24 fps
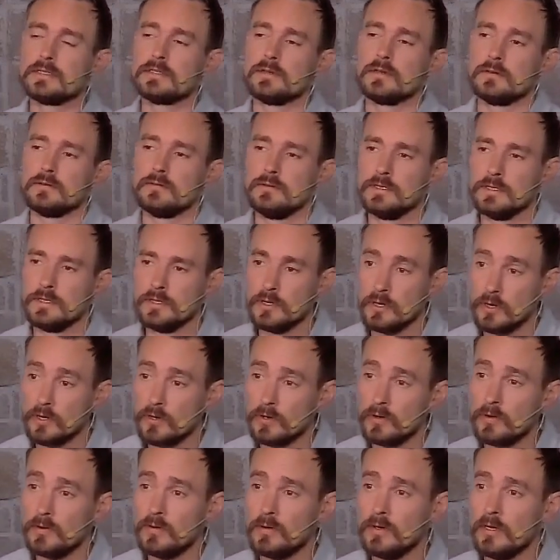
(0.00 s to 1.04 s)
certainly
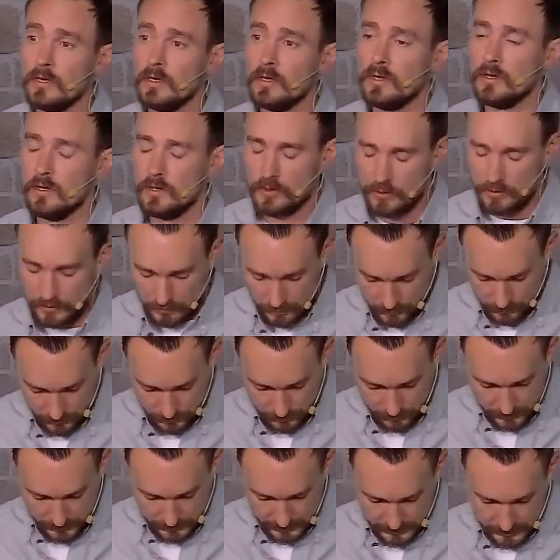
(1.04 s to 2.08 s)
know who
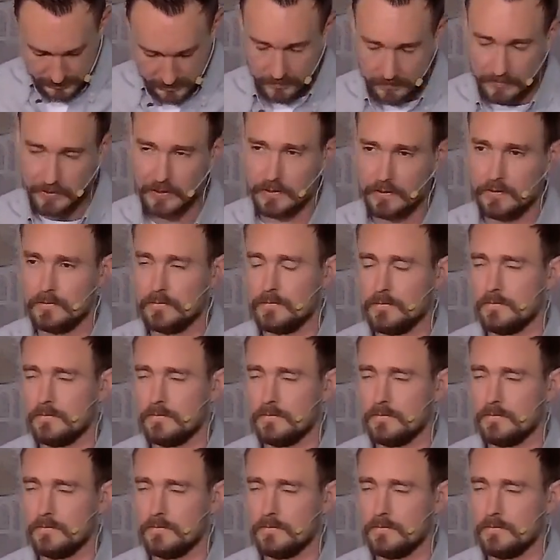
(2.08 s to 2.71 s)
is coming.